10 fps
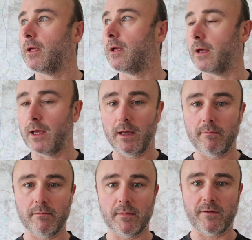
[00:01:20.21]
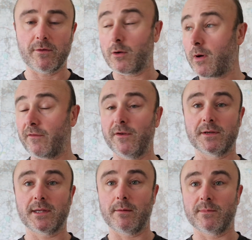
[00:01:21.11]
I've got quite a few
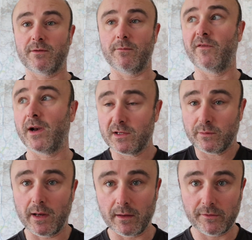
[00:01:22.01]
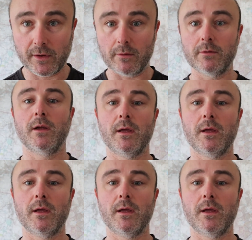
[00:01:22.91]
stamps from Venezuela, so